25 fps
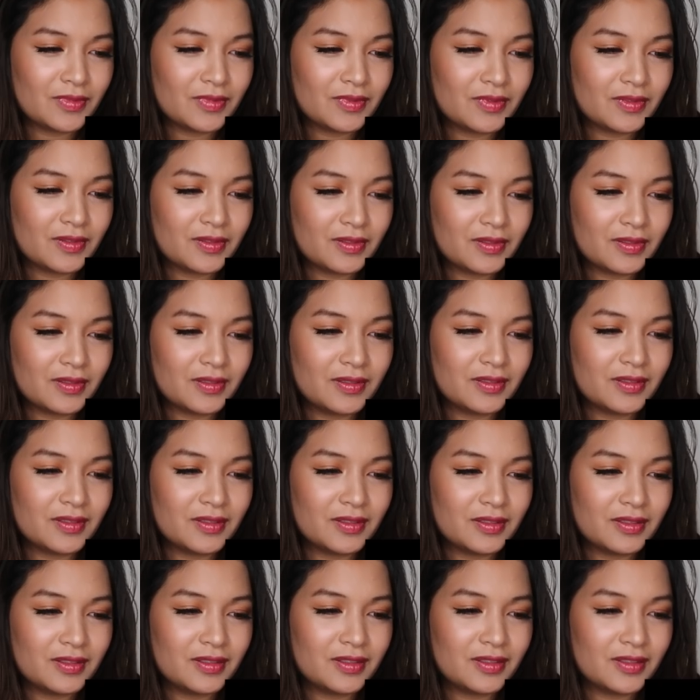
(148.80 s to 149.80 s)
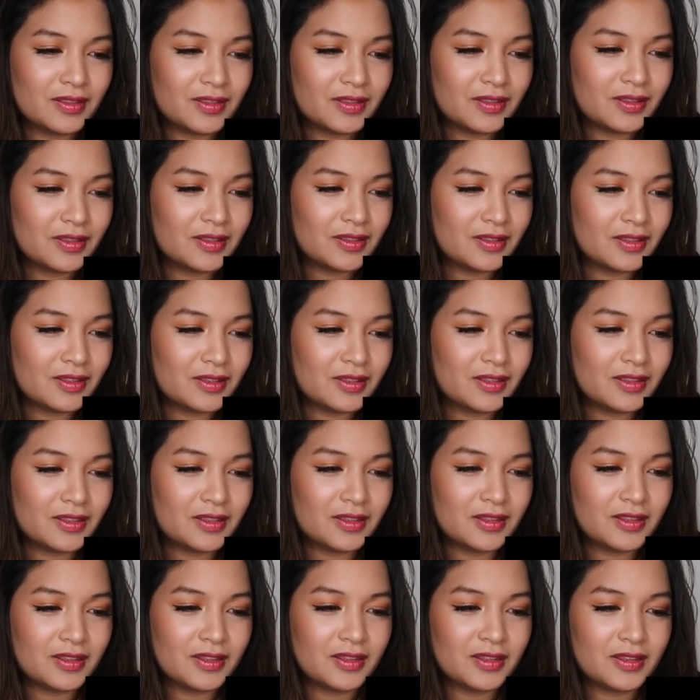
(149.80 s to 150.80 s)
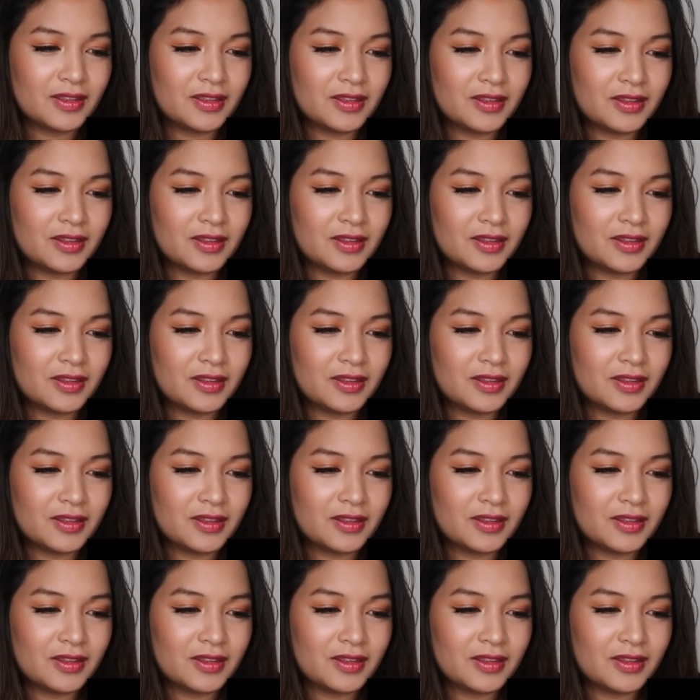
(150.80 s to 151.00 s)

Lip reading: Nobody speaks.